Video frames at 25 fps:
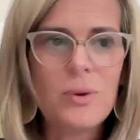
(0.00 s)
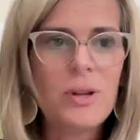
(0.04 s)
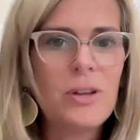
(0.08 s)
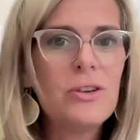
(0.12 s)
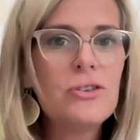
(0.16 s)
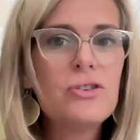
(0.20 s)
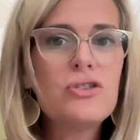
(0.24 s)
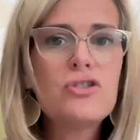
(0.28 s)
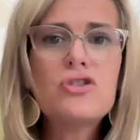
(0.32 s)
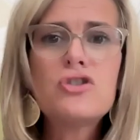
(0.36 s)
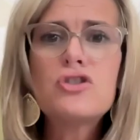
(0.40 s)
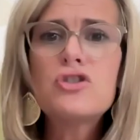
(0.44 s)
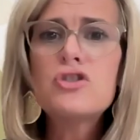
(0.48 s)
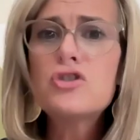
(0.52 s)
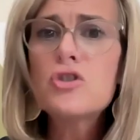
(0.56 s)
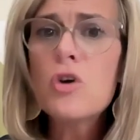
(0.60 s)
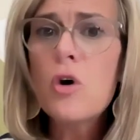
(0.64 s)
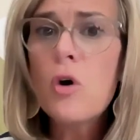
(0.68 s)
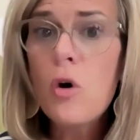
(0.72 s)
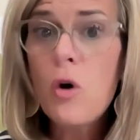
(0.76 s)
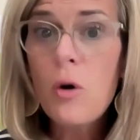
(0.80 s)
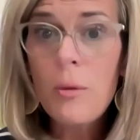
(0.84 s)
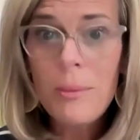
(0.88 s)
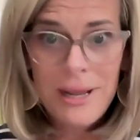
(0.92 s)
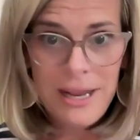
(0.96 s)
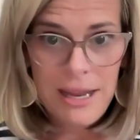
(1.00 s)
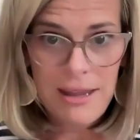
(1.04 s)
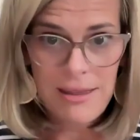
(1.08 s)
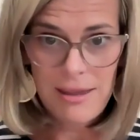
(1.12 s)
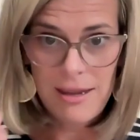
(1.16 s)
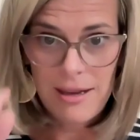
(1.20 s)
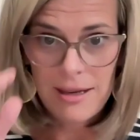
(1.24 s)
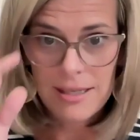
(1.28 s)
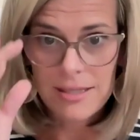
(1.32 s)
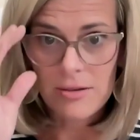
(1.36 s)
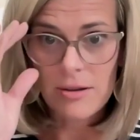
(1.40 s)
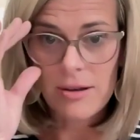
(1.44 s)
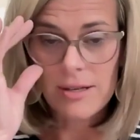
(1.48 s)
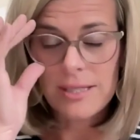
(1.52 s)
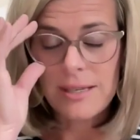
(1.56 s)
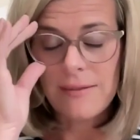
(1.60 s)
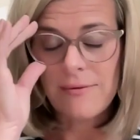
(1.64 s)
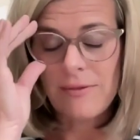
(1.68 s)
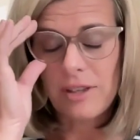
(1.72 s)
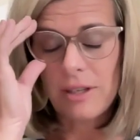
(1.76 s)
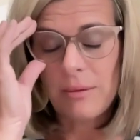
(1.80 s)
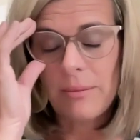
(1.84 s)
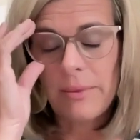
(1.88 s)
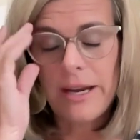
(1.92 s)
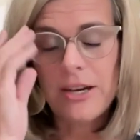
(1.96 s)
Well, so many things cause
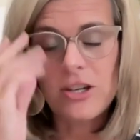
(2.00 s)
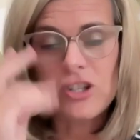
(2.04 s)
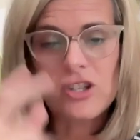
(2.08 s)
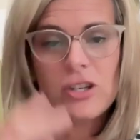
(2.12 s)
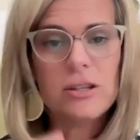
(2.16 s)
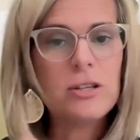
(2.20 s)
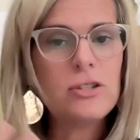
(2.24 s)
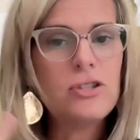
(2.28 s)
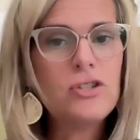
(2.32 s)
inflammation.